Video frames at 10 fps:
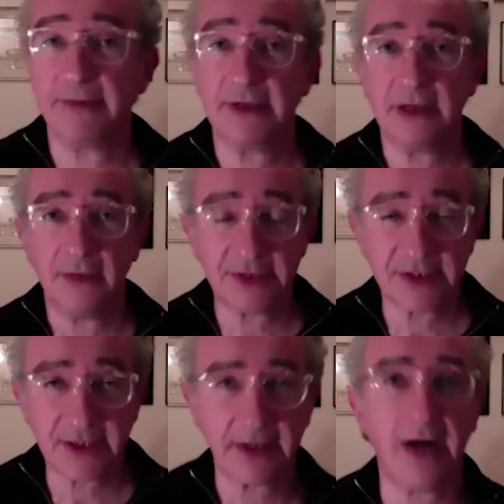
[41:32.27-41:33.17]
you know, this is
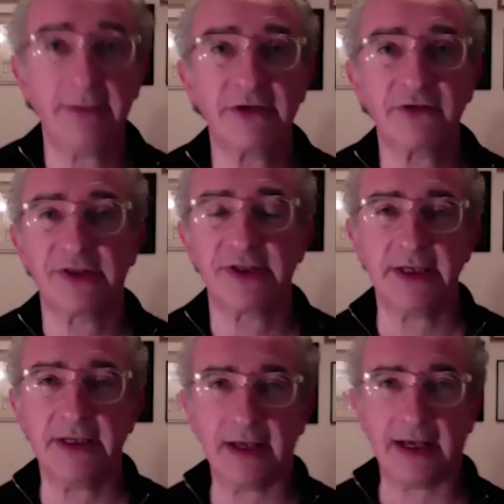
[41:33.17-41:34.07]
something I'm interested
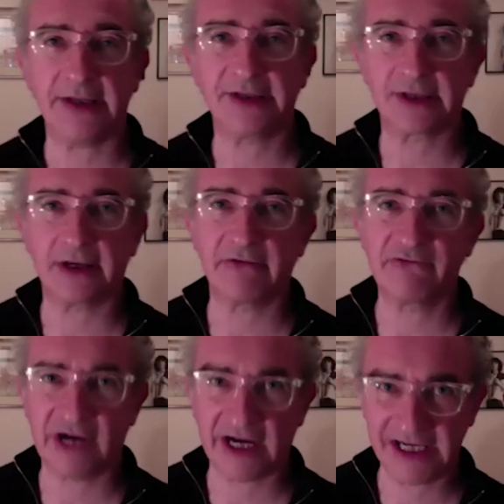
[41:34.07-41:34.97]
in as a
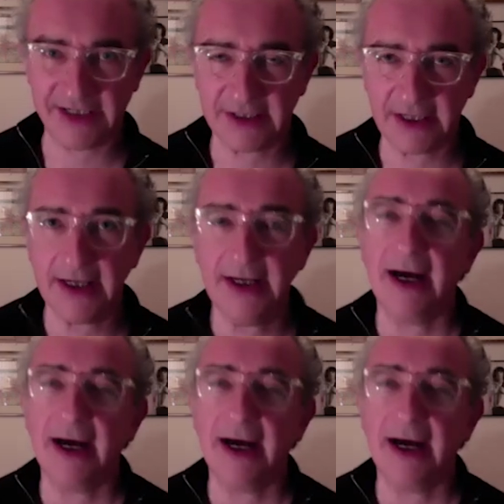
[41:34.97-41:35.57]
writer.